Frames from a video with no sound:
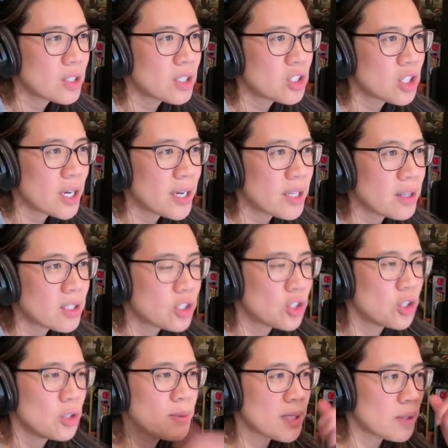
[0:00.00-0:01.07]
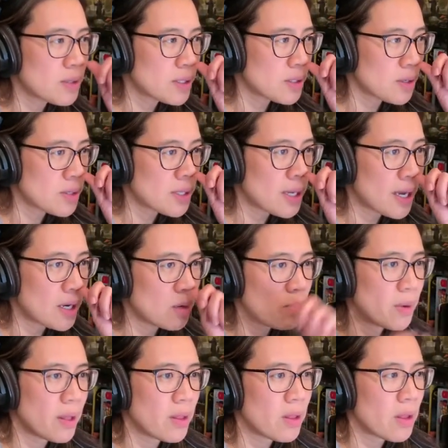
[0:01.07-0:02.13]
The tubes are
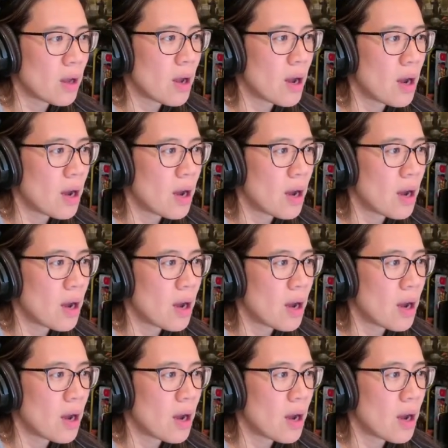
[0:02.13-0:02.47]
associated with